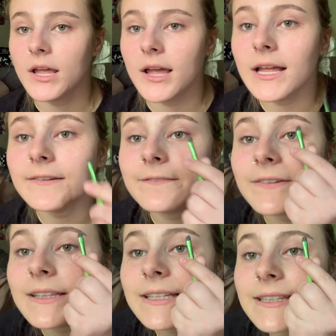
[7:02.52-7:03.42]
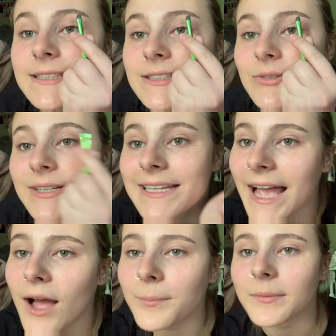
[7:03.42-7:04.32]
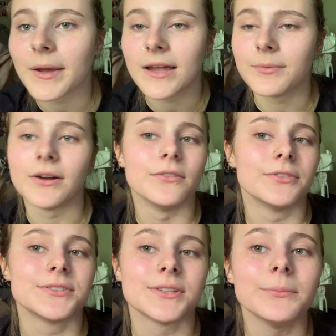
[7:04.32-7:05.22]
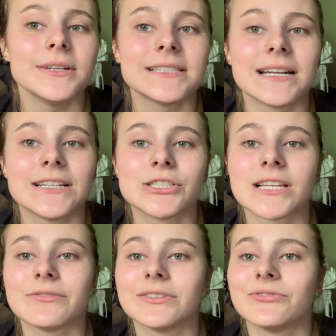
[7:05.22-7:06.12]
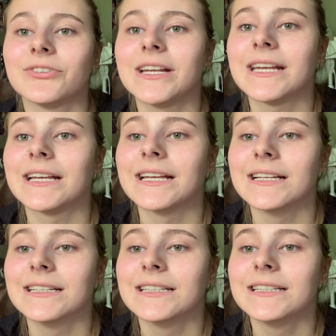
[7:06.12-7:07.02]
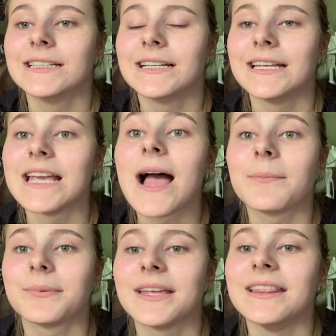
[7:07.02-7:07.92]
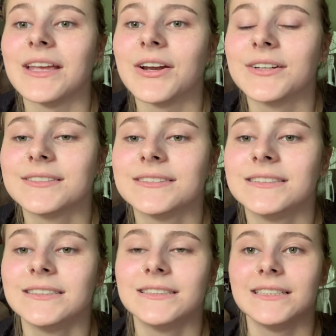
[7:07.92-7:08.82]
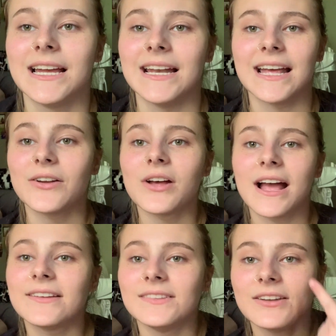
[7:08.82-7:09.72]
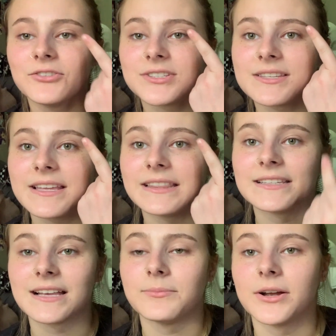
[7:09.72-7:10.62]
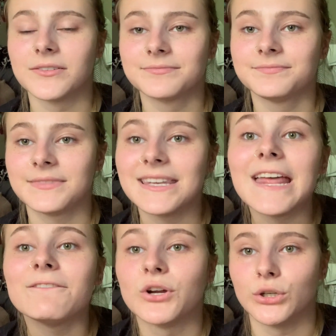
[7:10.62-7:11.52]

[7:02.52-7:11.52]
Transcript: and fill in this little gap in my eyebrow. For some reason, I just have a freaking gap in there. And I've never slit this eyebrow. Never.